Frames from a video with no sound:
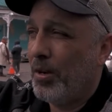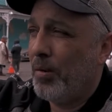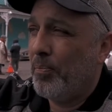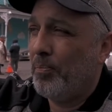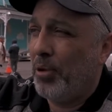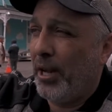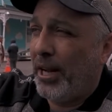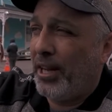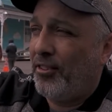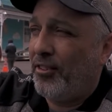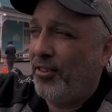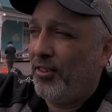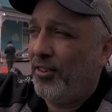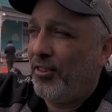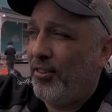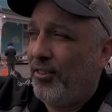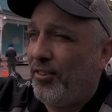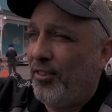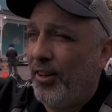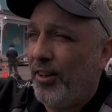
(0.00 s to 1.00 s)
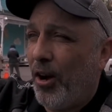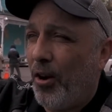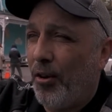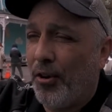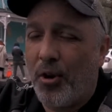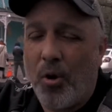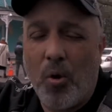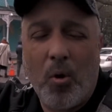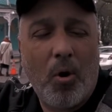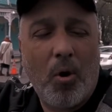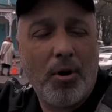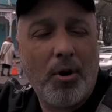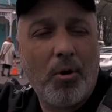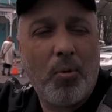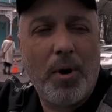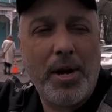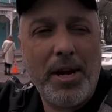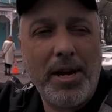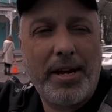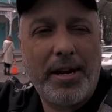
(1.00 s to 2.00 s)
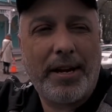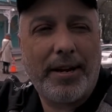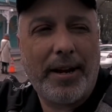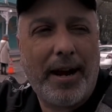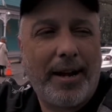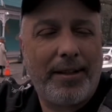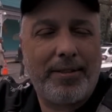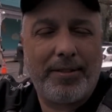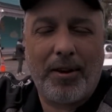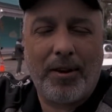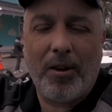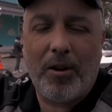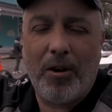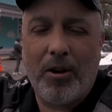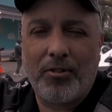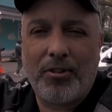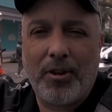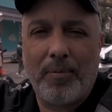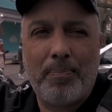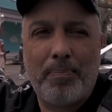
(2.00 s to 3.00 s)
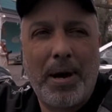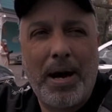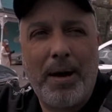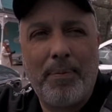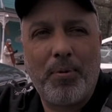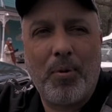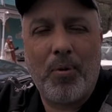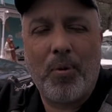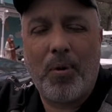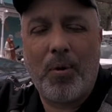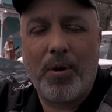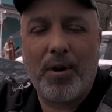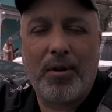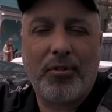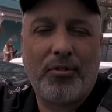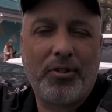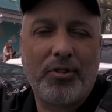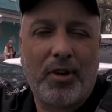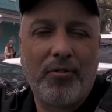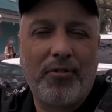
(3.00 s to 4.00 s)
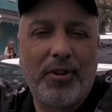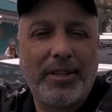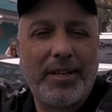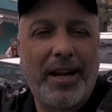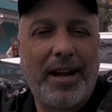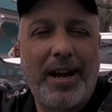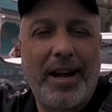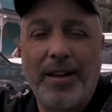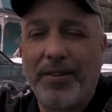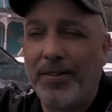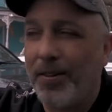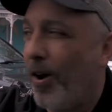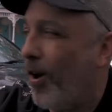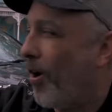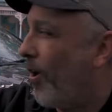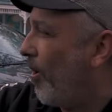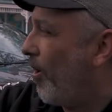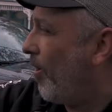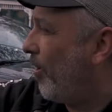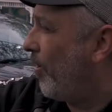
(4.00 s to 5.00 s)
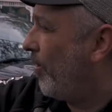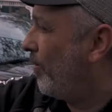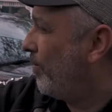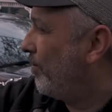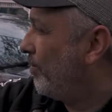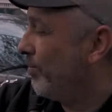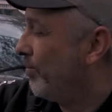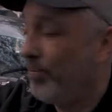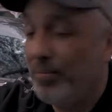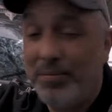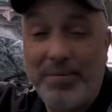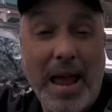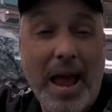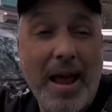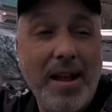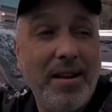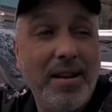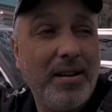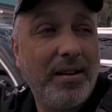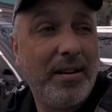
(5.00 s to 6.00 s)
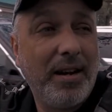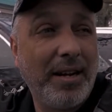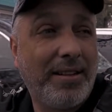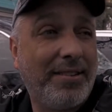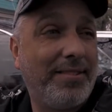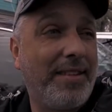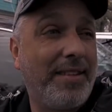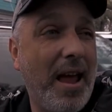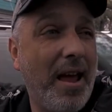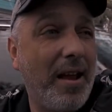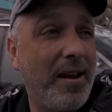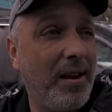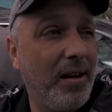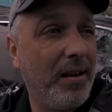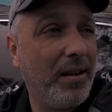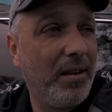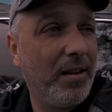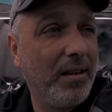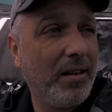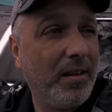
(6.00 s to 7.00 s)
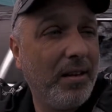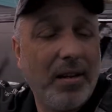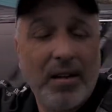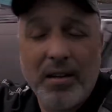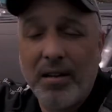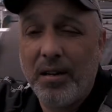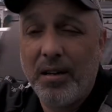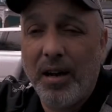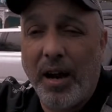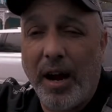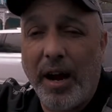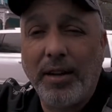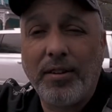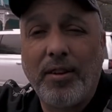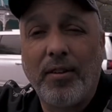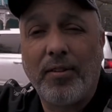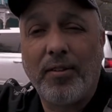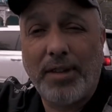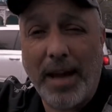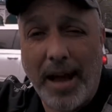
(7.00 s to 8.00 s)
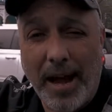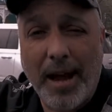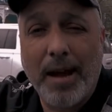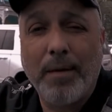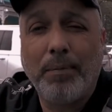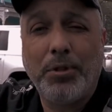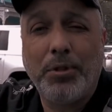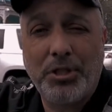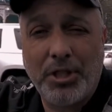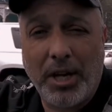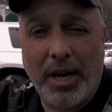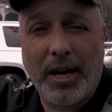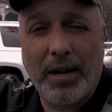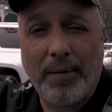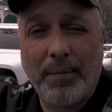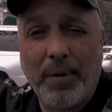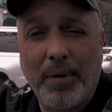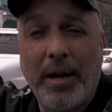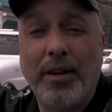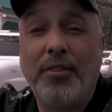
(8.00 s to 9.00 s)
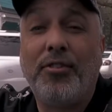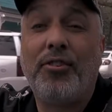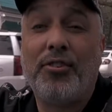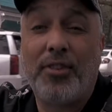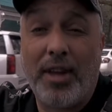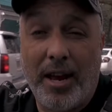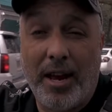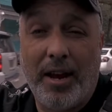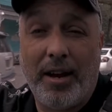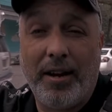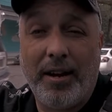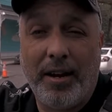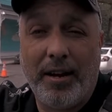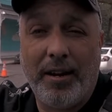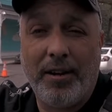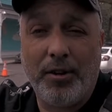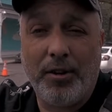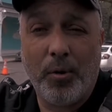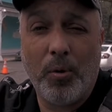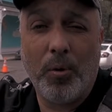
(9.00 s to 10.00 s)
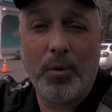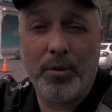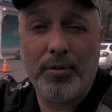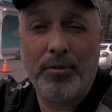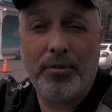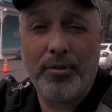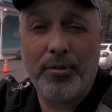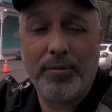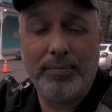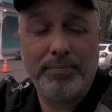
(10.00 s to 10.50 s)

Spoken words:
places on the corner where you get hot dogs and popcorn and stuff like that. It's all dead. It's dead. It's a damn shame. It's sad in New Orleans.